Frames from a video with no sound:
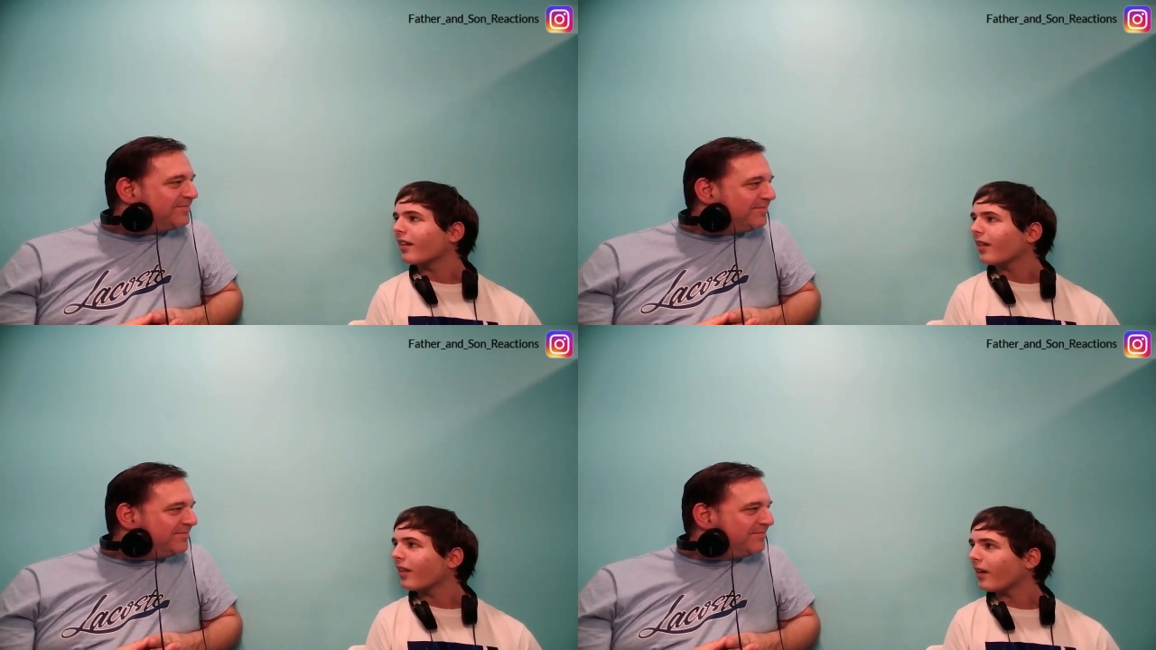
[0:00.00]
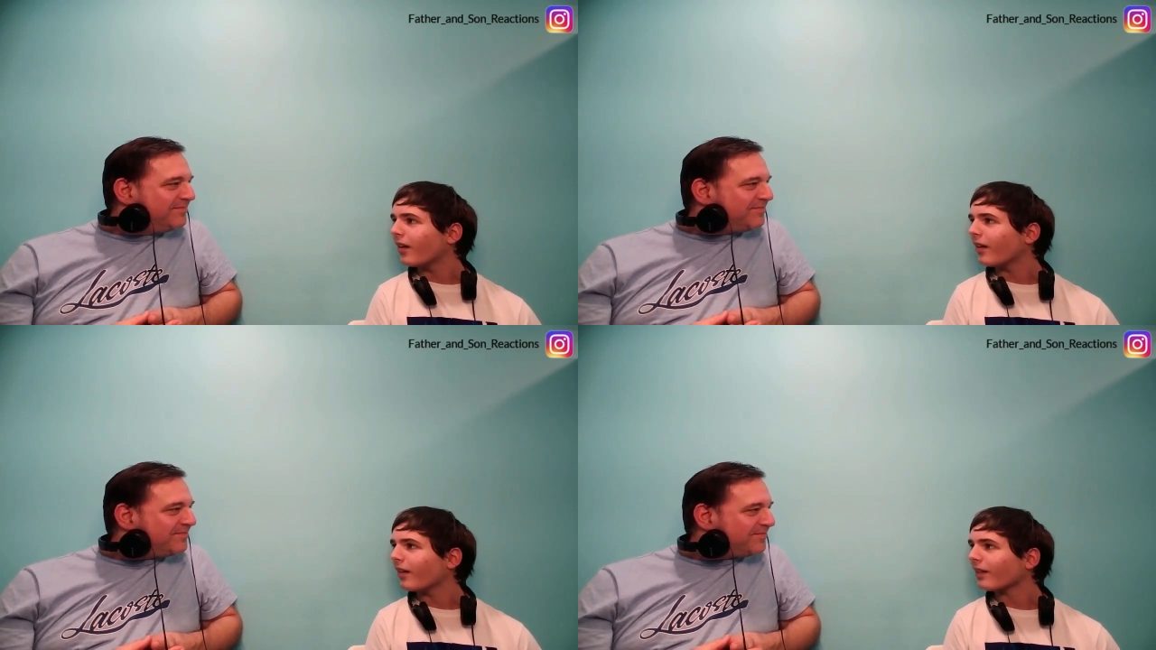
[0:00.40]

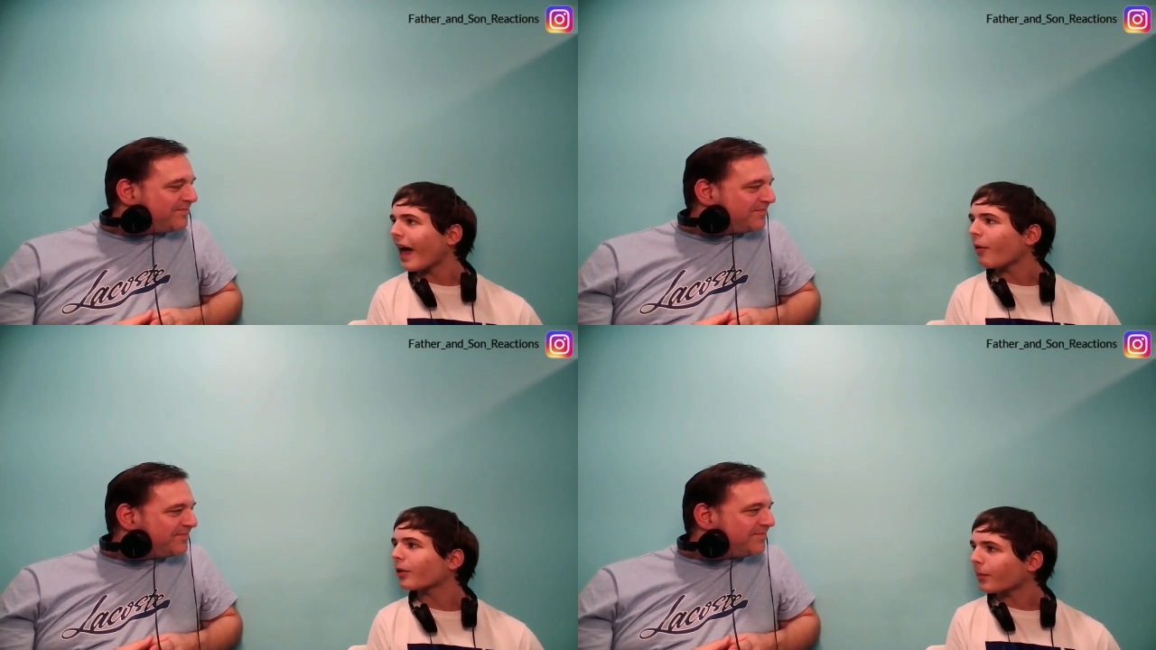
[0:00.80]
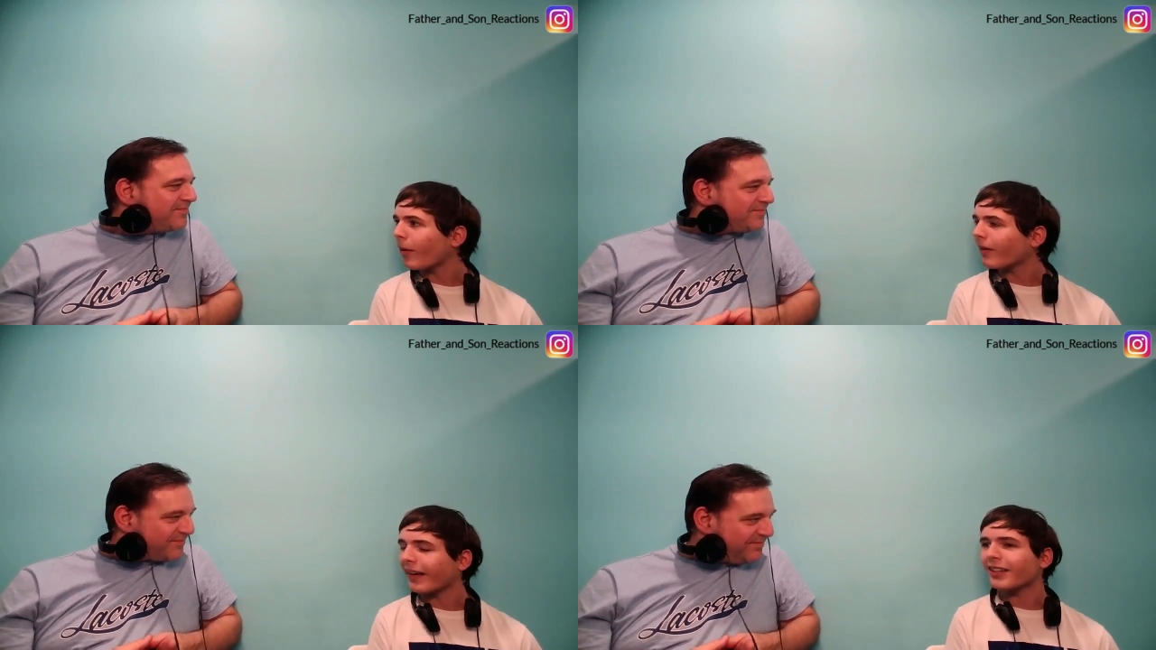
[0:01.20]
Speaker 1: the louder
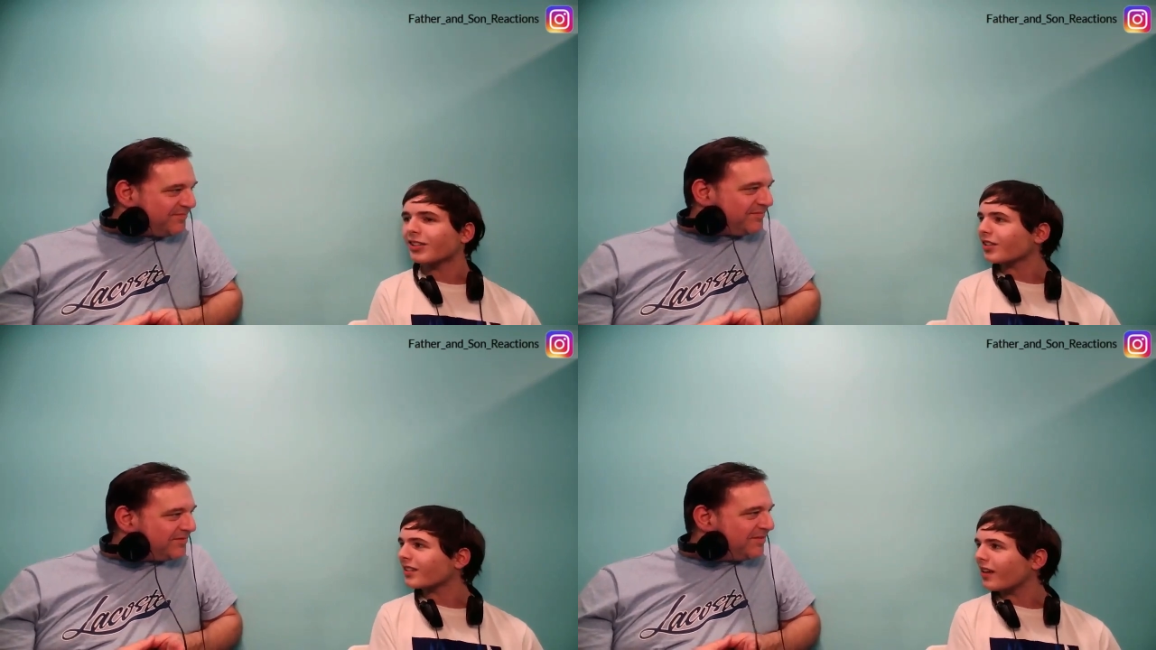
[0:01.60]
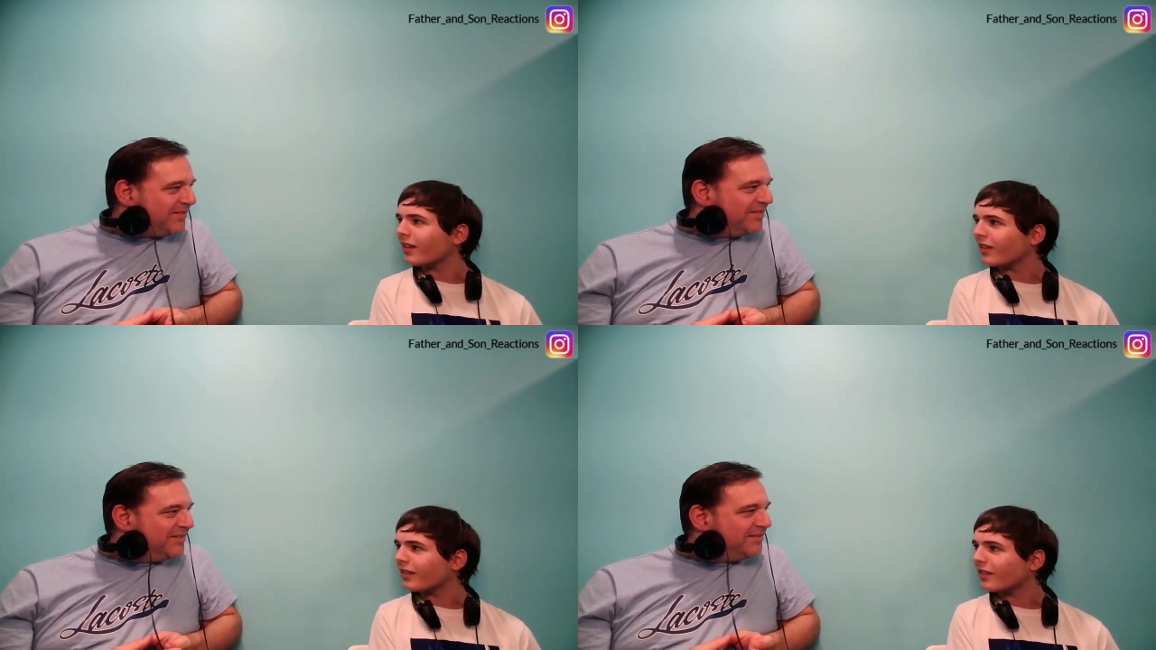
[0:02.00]
part, like it just
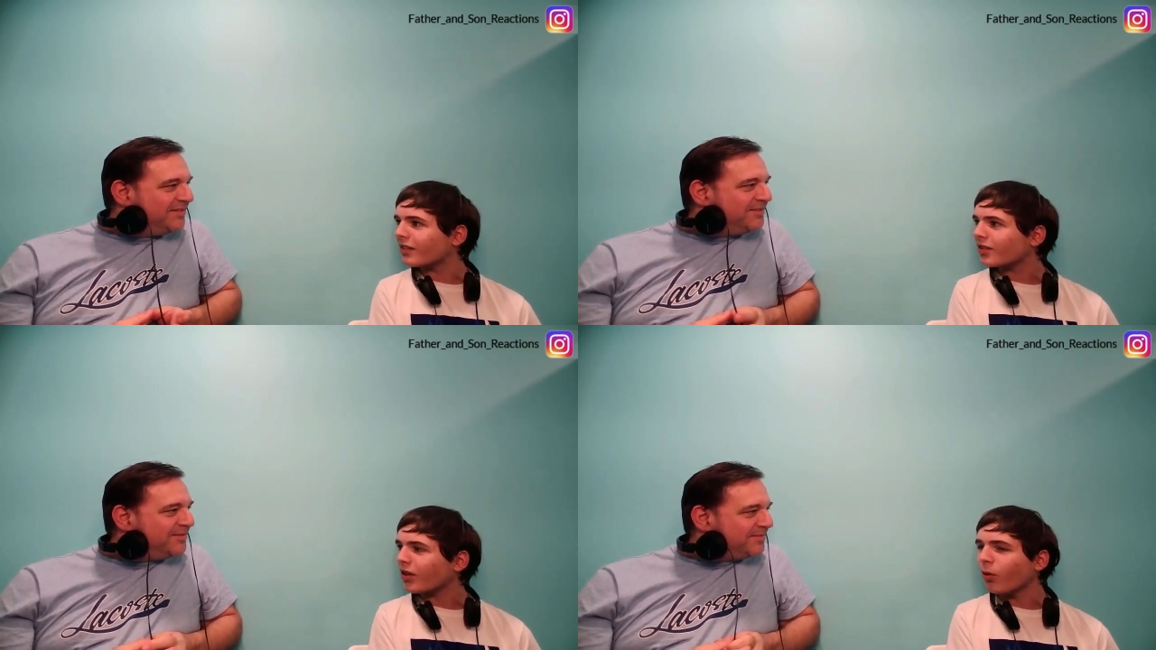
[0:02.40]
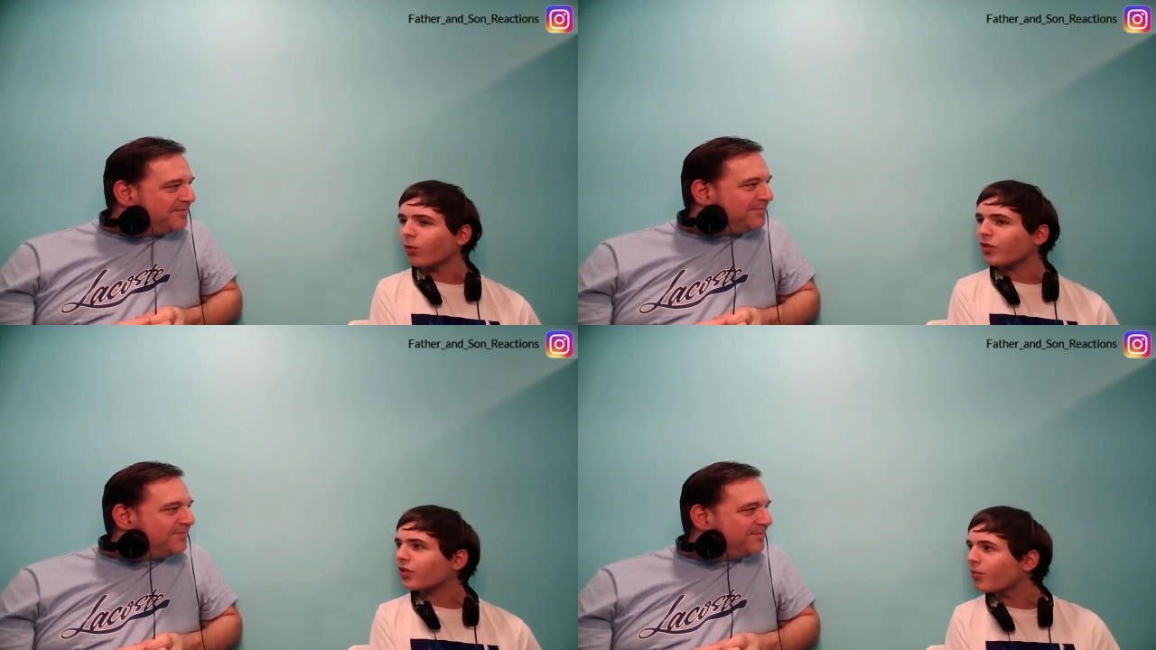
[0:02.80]
so
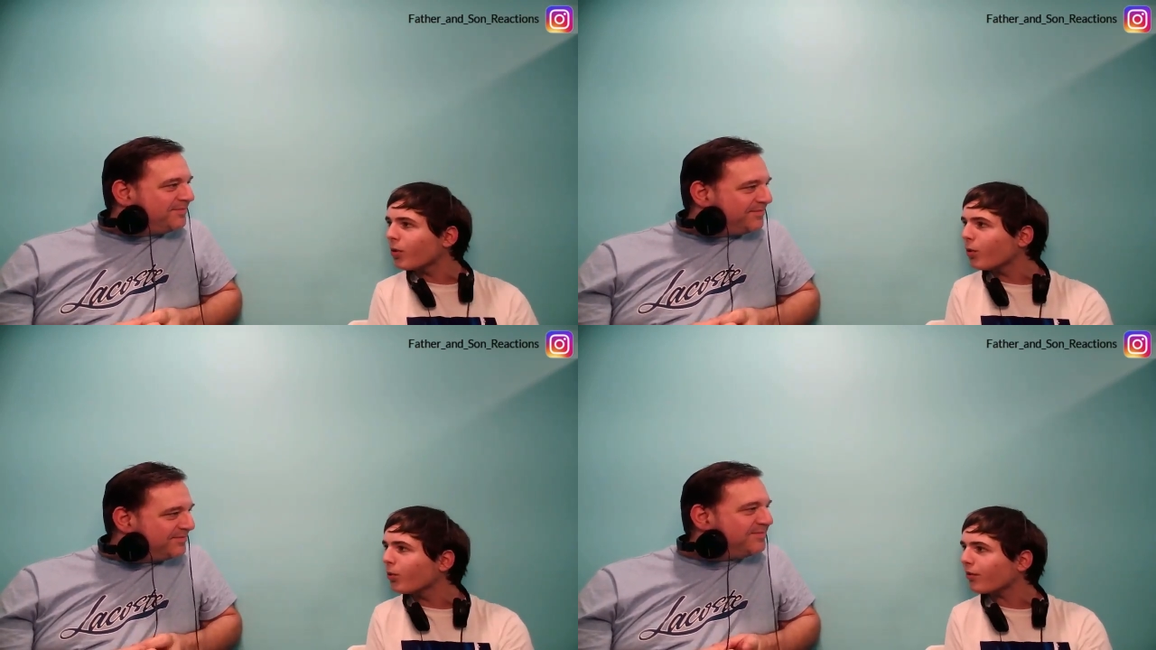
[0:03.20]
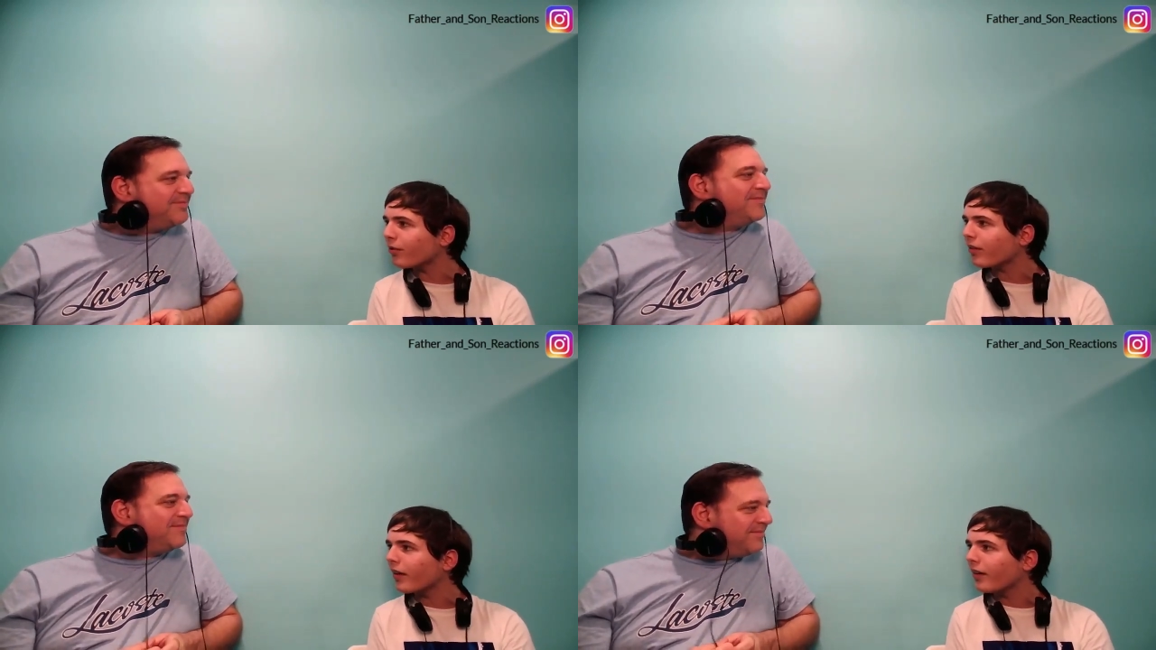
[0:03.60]
smooth.
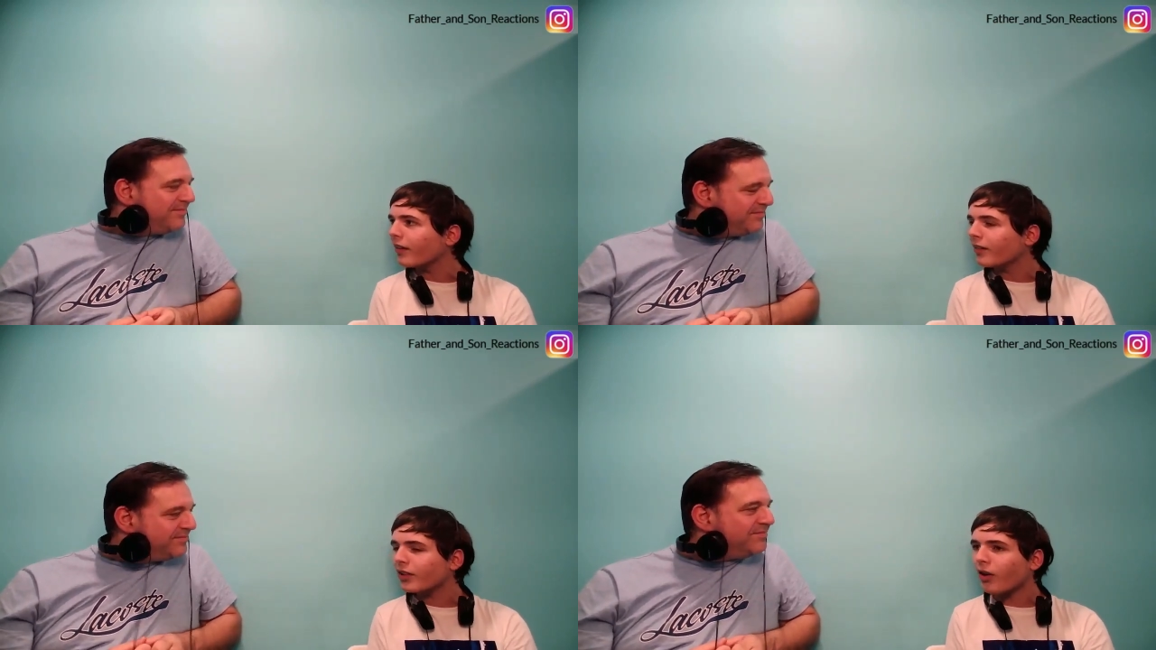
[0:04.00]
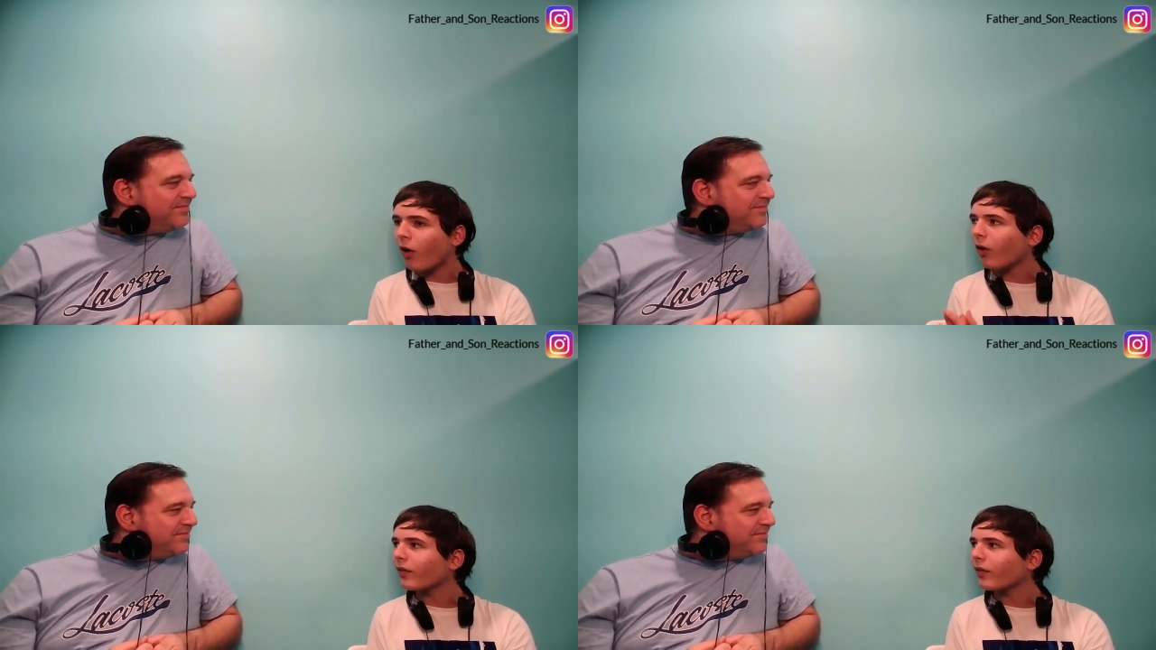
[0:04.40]
Just all